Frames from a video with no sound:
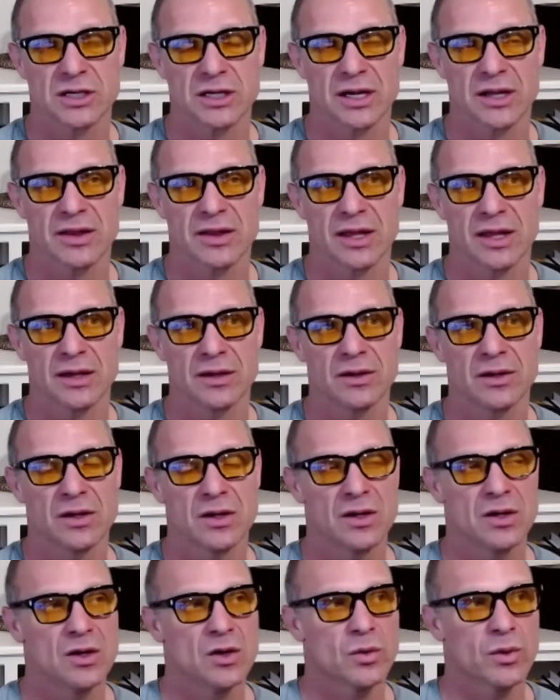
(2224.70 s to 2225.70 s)
And then
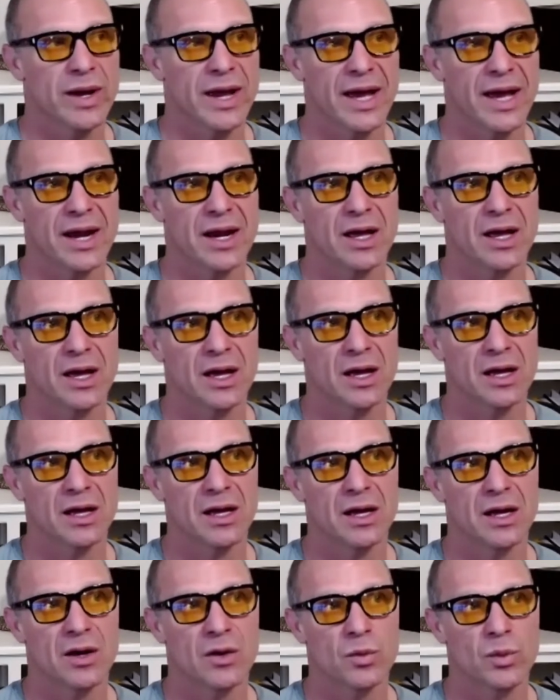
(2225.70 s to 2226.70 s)
we had a,
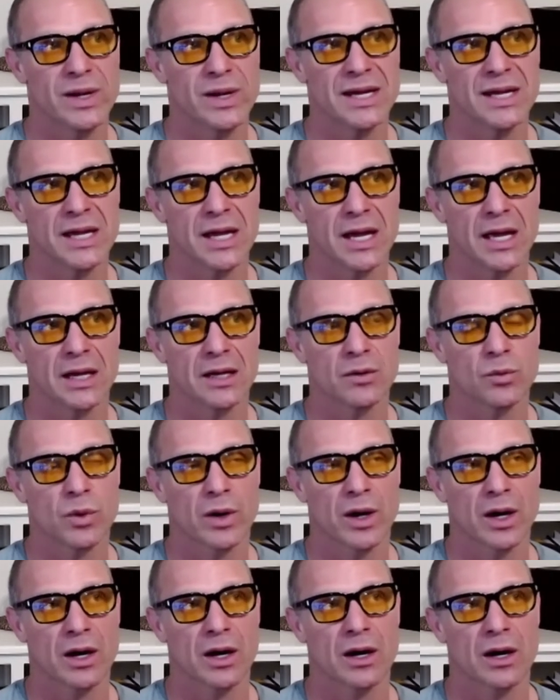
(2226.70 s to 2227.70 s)
a weekend
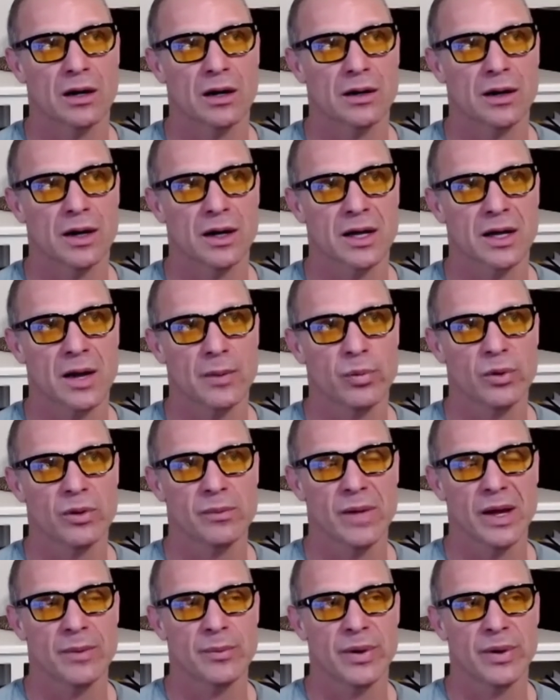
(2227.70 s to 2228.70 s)
where a couple of
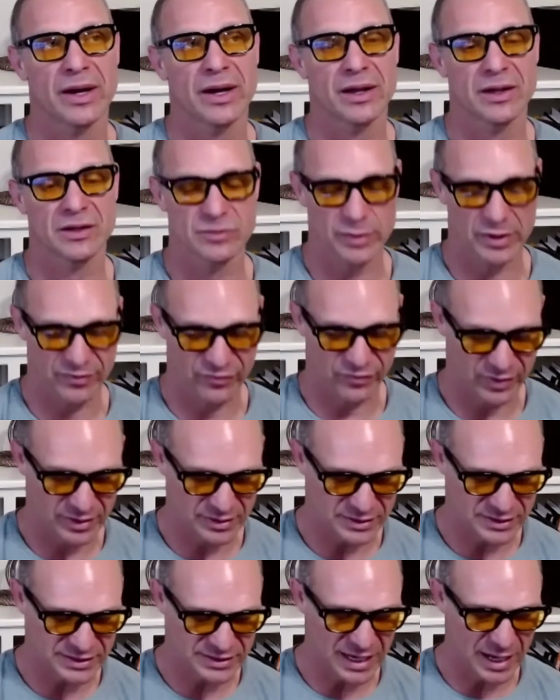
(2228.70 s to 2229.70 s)
my buddies, my
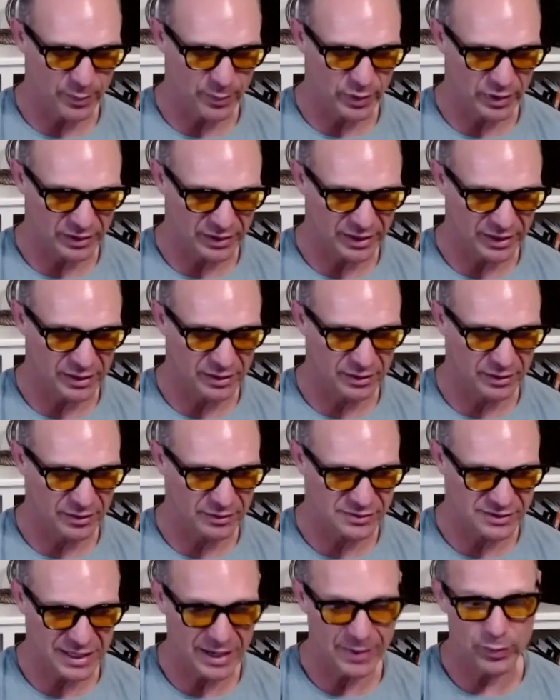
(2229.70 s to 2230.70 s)
friend Sep and
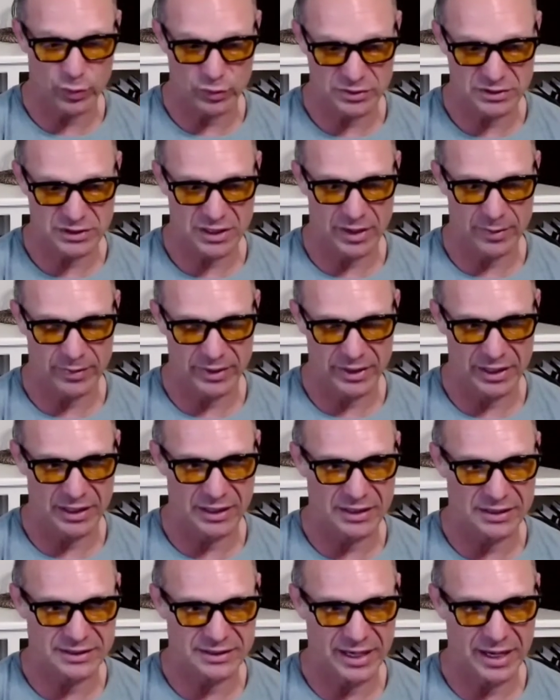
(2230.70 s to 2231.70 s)
Sep was coming
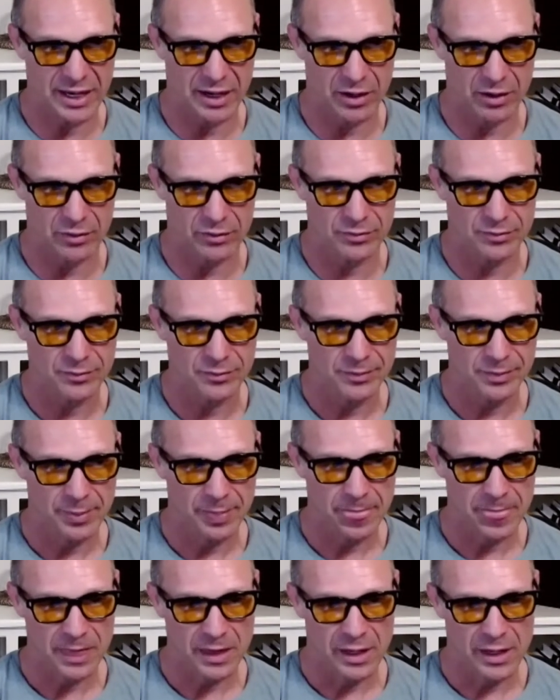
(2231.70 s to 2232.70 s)
into town.
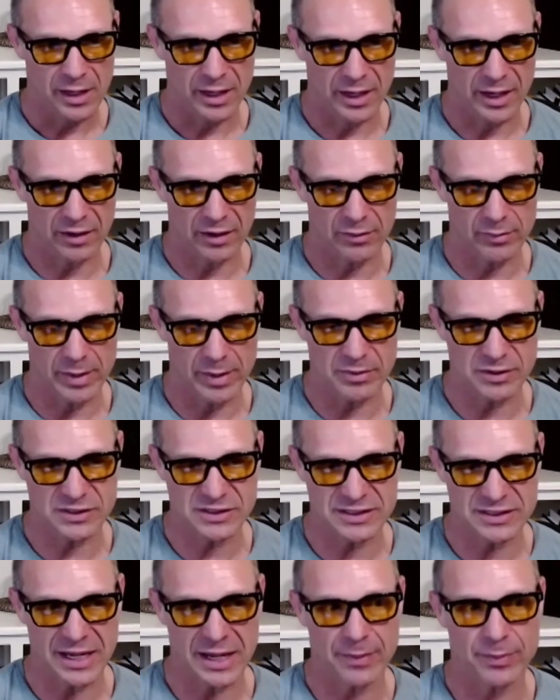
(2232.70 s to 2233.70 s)
And I remember
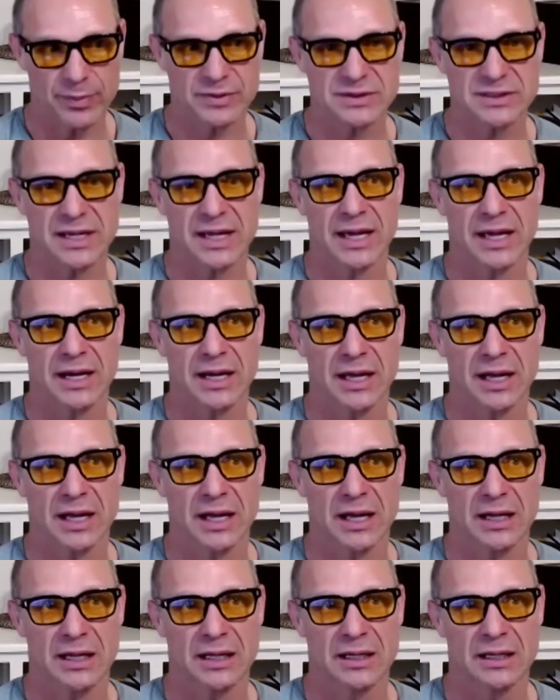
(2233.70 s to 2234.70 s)
Sep said
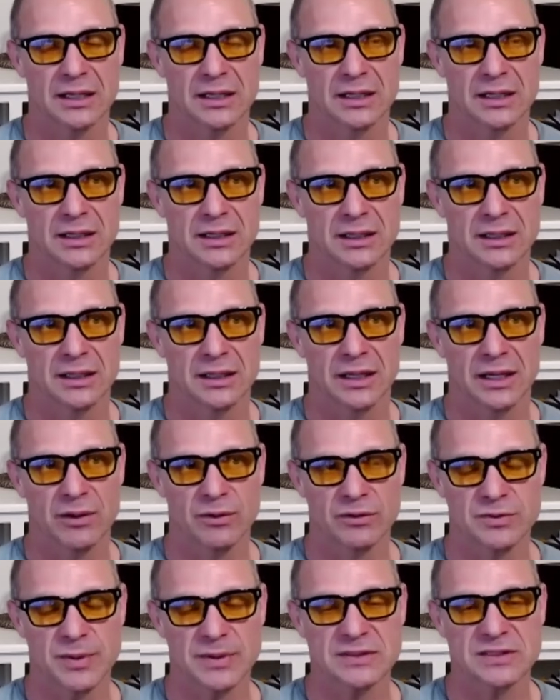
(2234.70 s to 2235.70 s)
uh, he
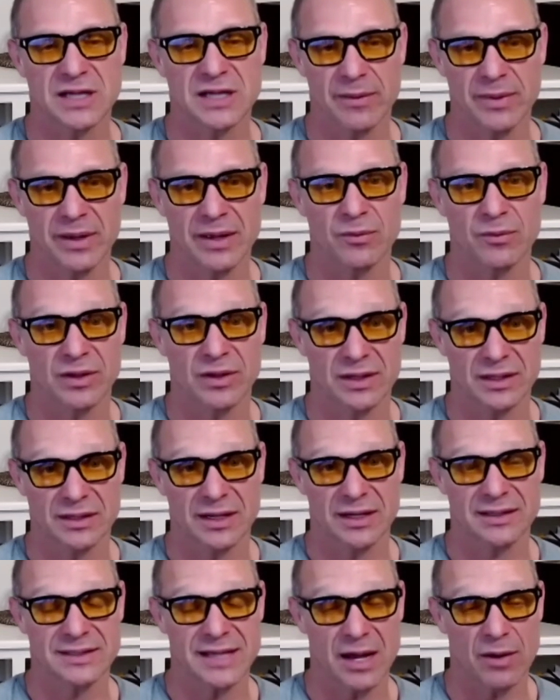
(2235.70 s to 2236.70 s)
was supposed to come in with
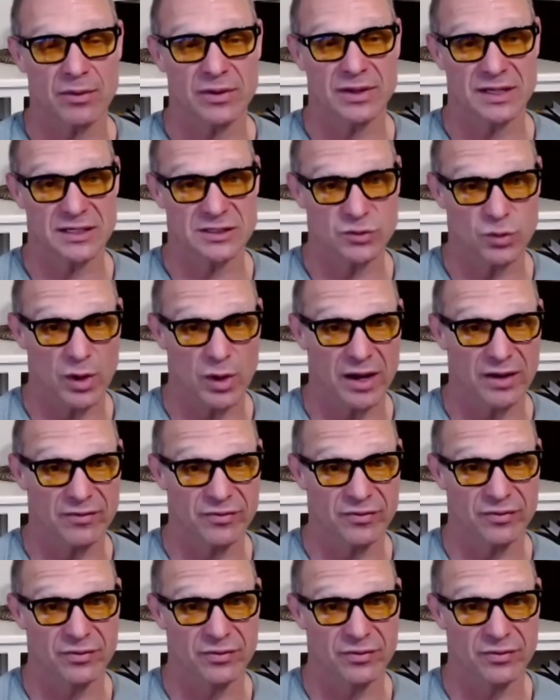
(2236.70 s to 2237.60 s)
in town with his wife.